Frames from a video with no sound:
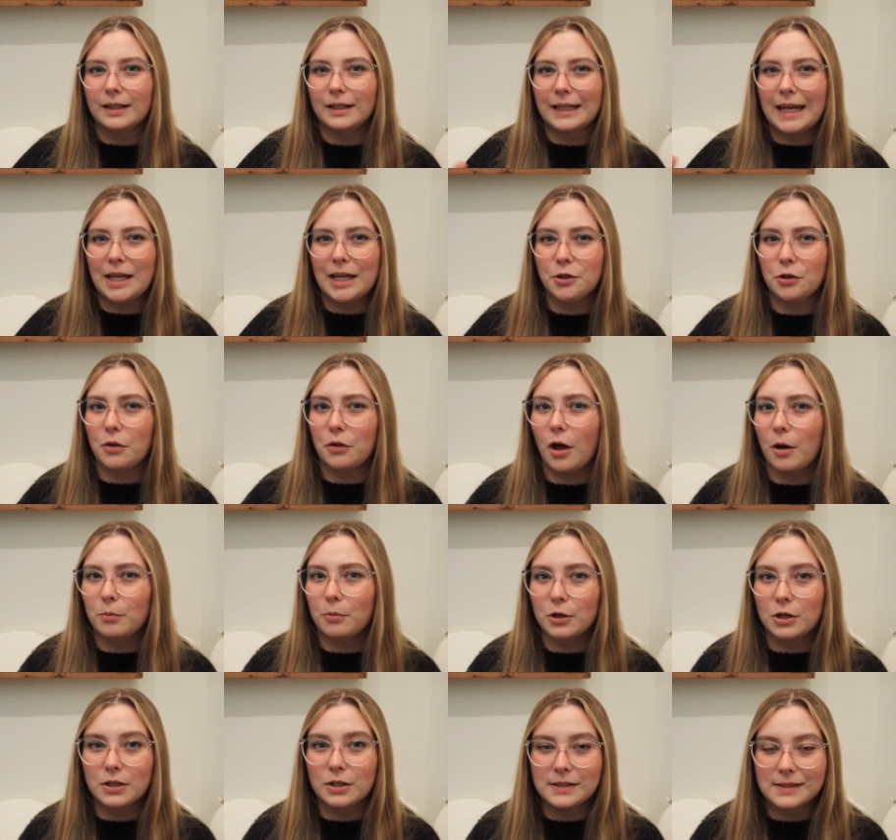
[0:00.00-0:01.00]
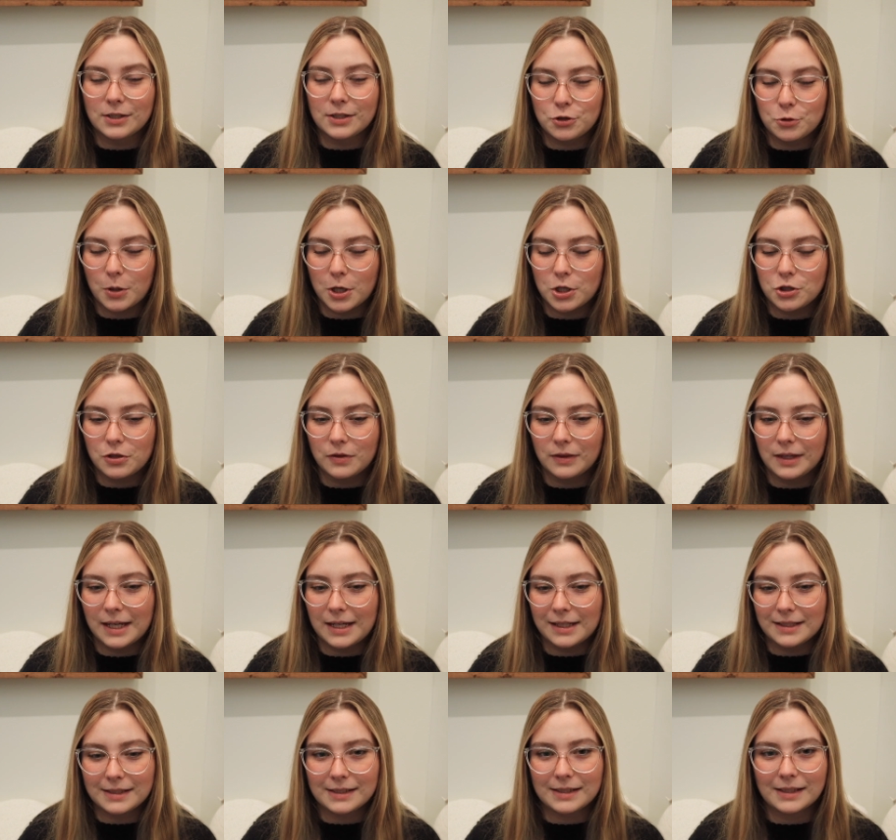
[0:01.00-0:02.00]
candelabra situation
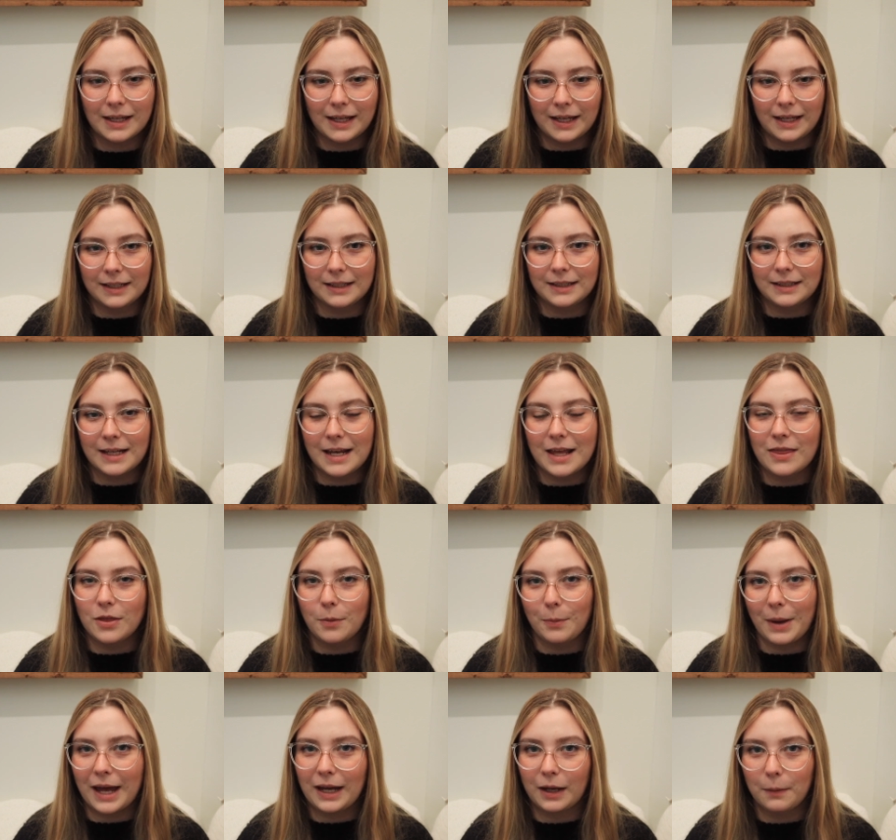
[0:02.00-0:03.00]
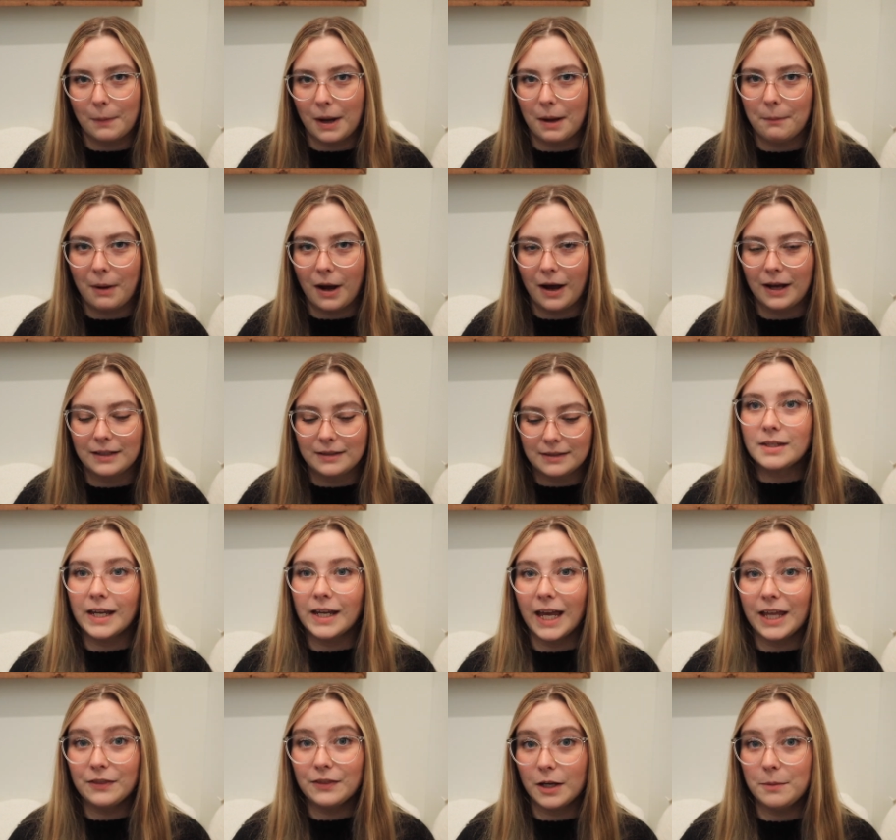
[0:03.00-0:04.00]
things like in the back of my mind.
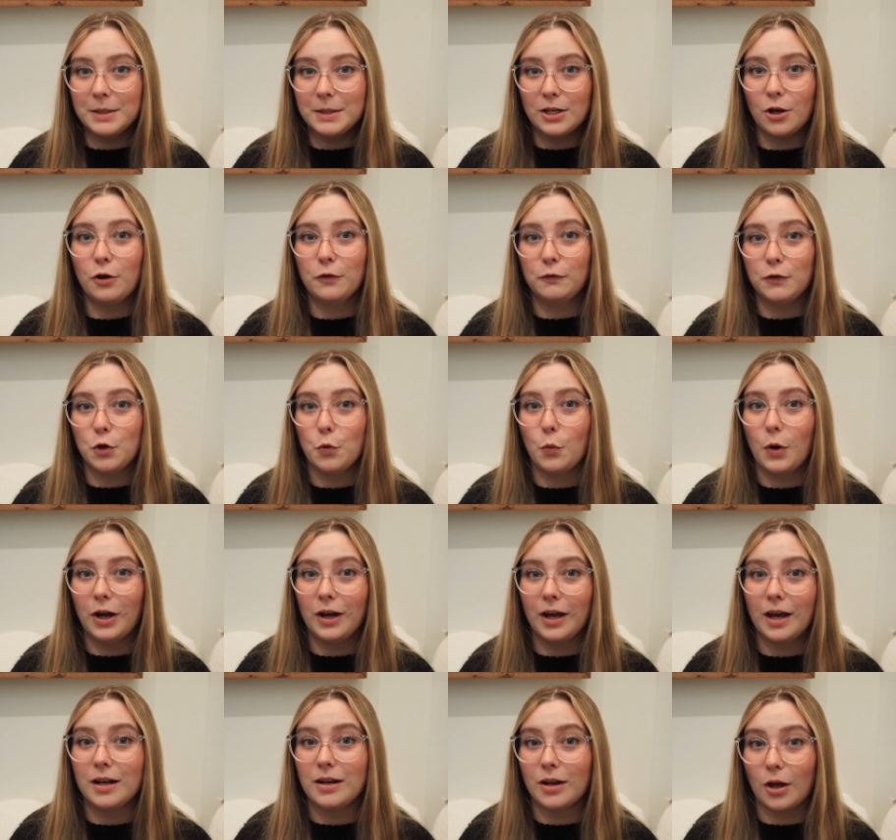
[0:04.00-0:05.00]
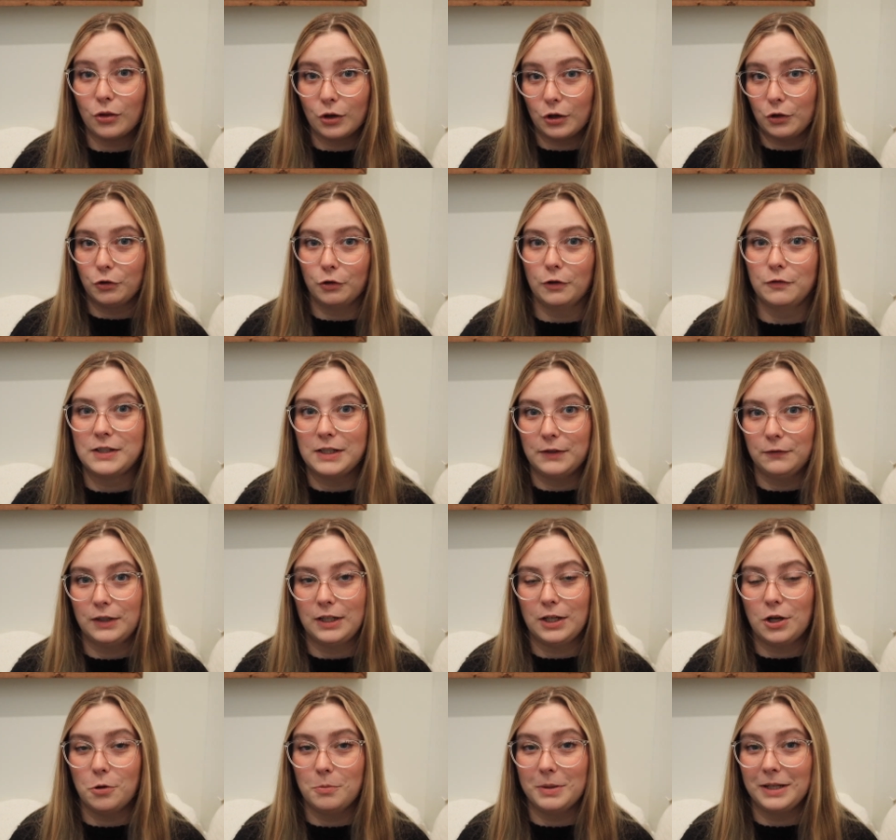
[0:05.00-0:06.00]
And let me know if you want another thrifting
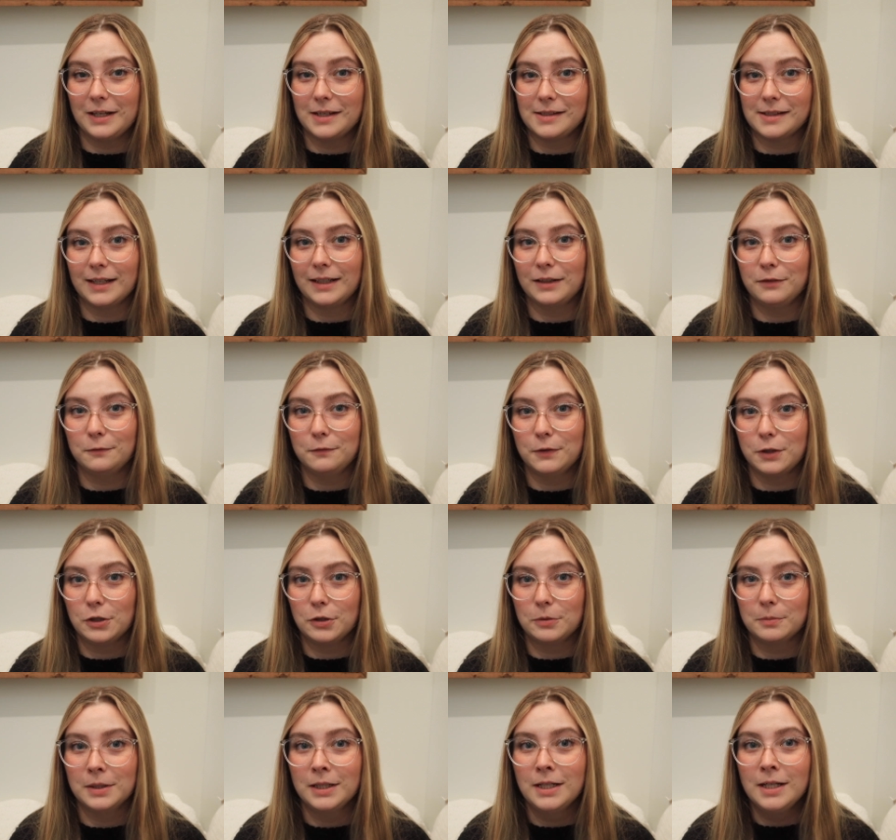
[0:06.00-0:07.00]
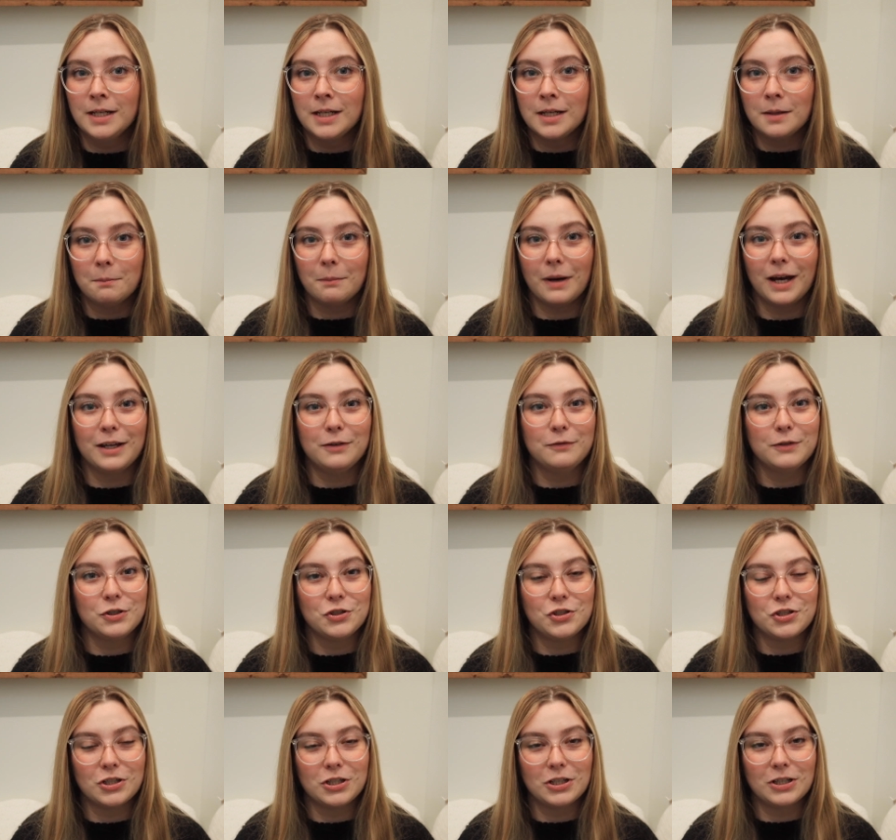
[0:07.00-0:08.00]
video, because I can film my
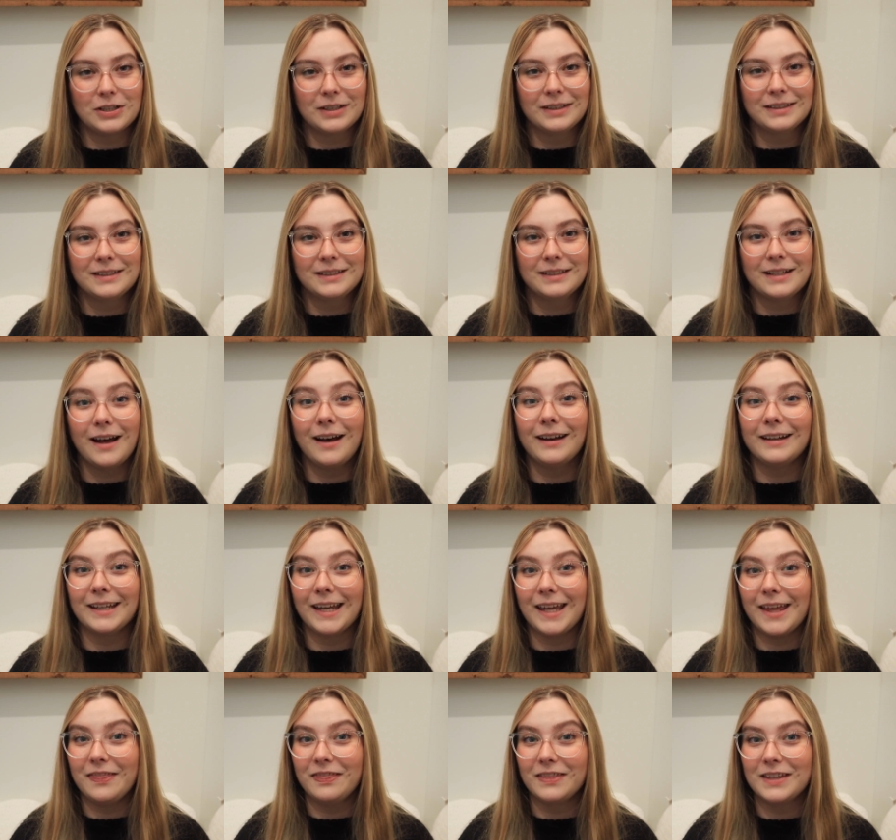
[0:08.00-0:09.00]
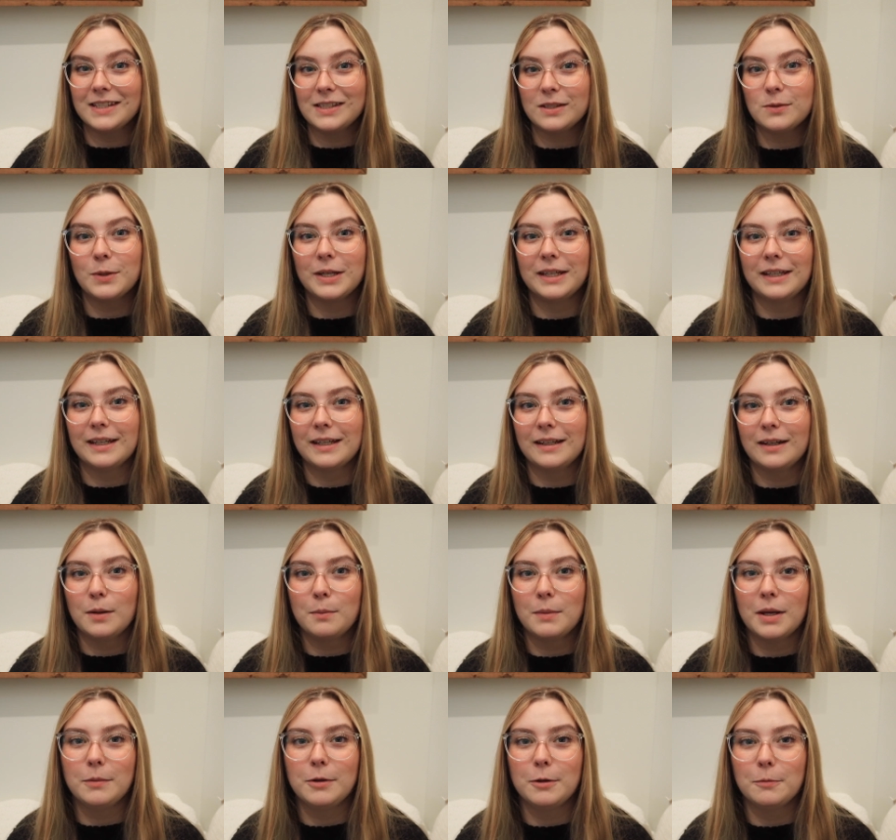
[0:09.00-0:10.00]
adventure again this weekend and
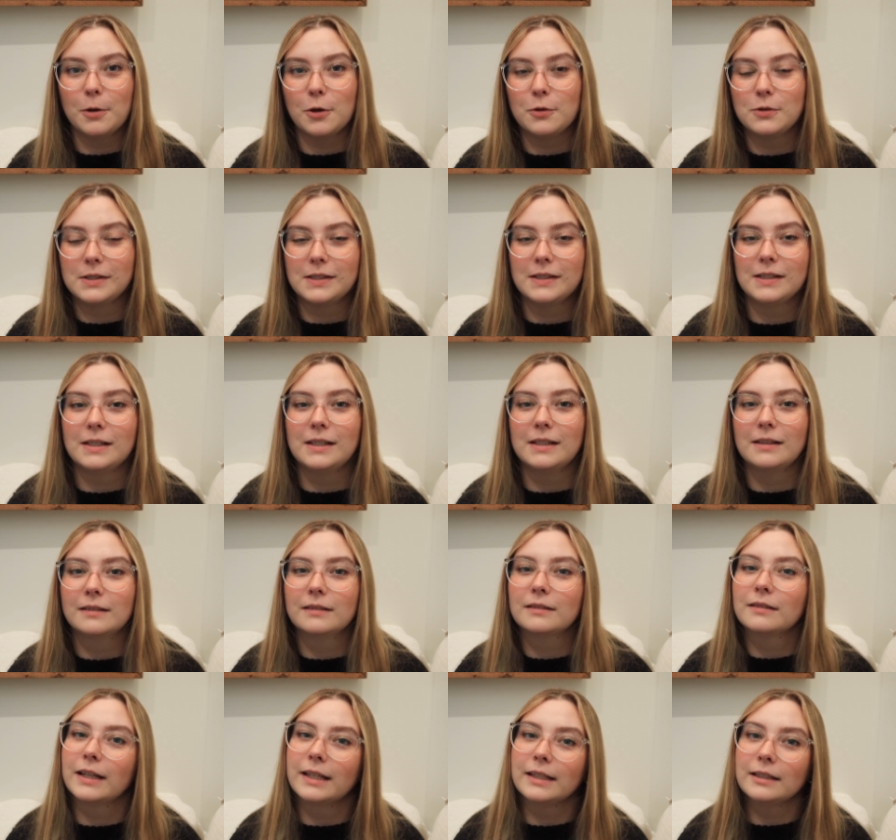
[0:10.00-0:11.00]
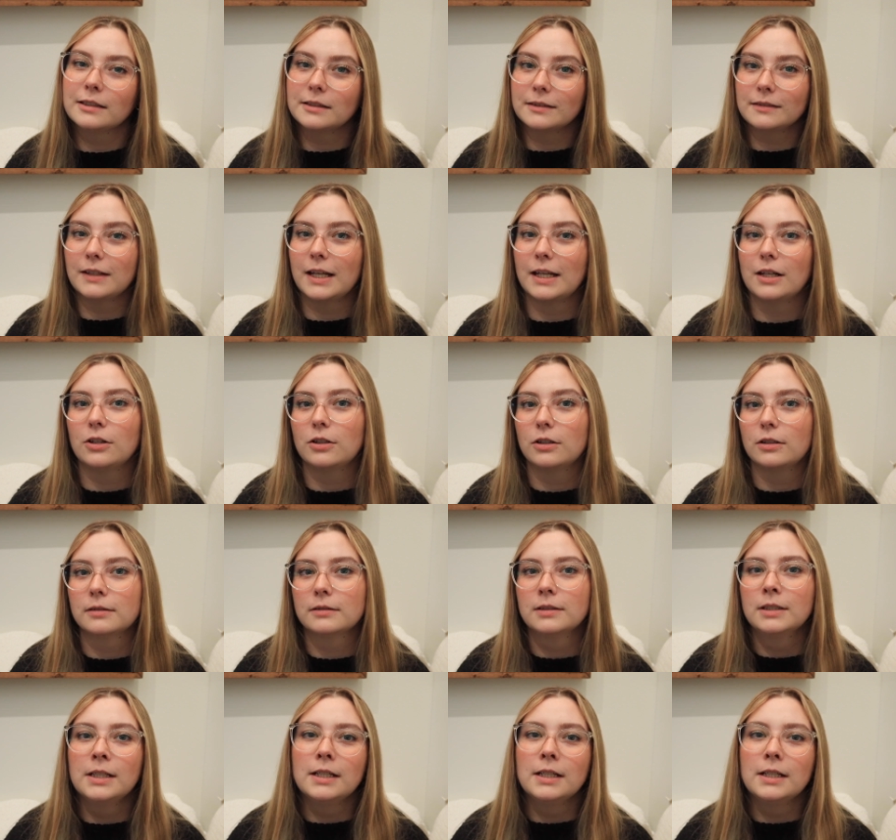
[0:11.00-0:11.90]
maybe post it like later